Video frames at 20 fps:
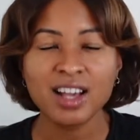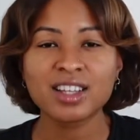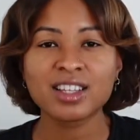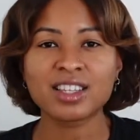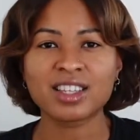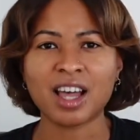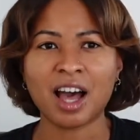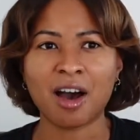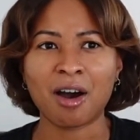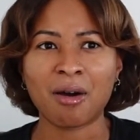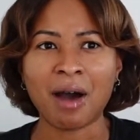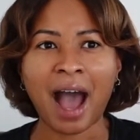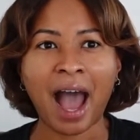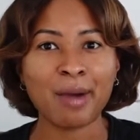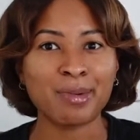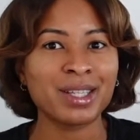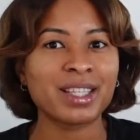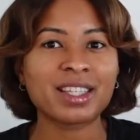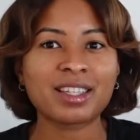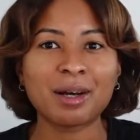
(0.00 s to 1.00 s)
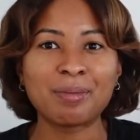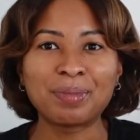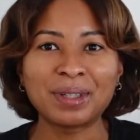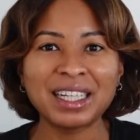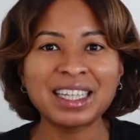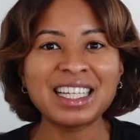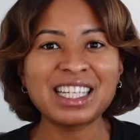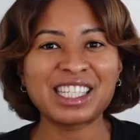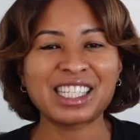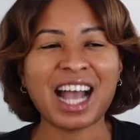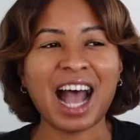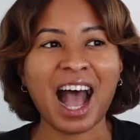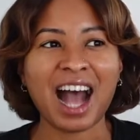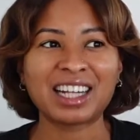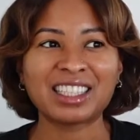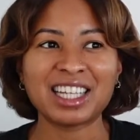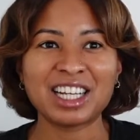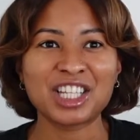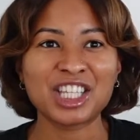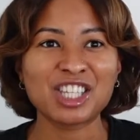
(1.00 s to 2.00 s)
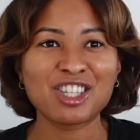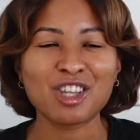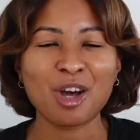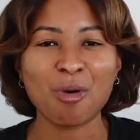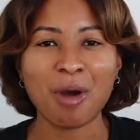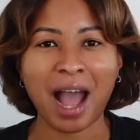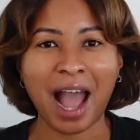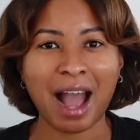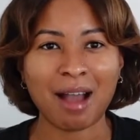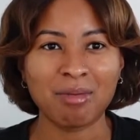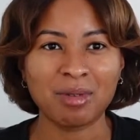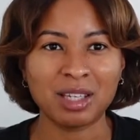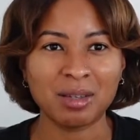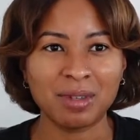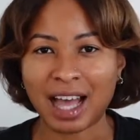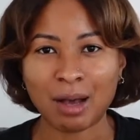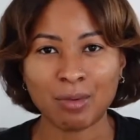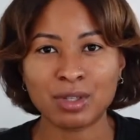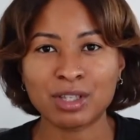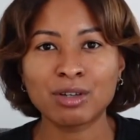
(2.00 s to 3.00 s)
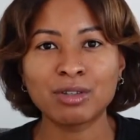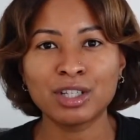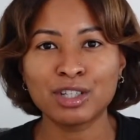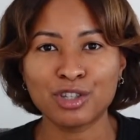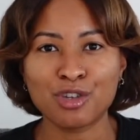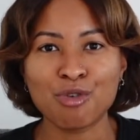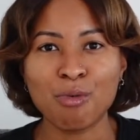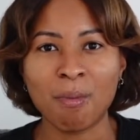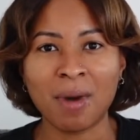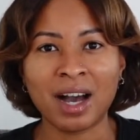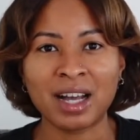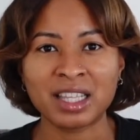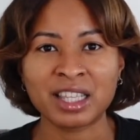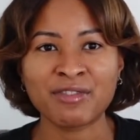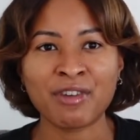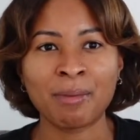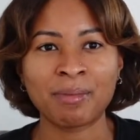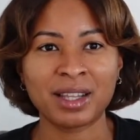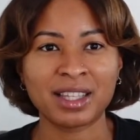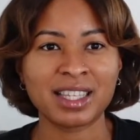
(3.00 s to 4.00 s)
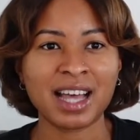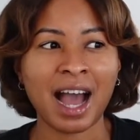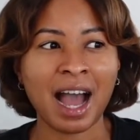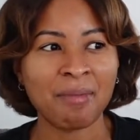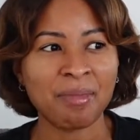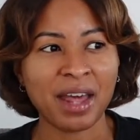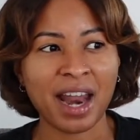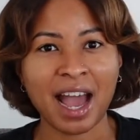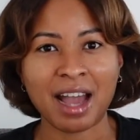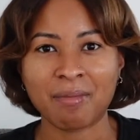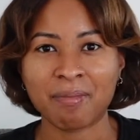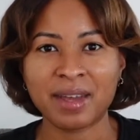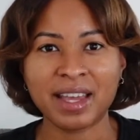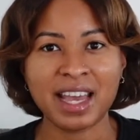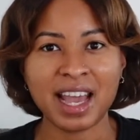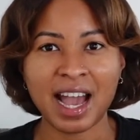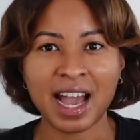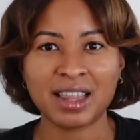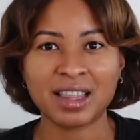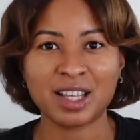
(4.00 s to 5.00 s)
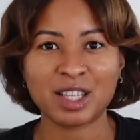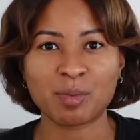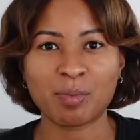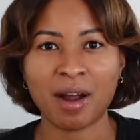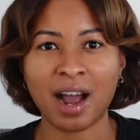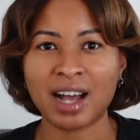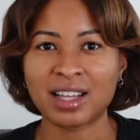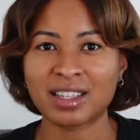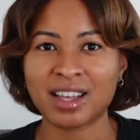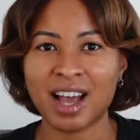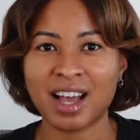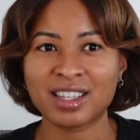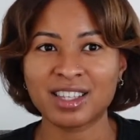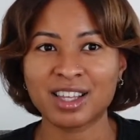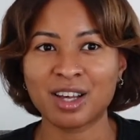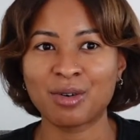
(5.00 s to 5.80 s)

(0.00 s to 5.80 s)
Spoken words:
So I was completely shocked and so happy. That was only 2 months from the time that I began this process.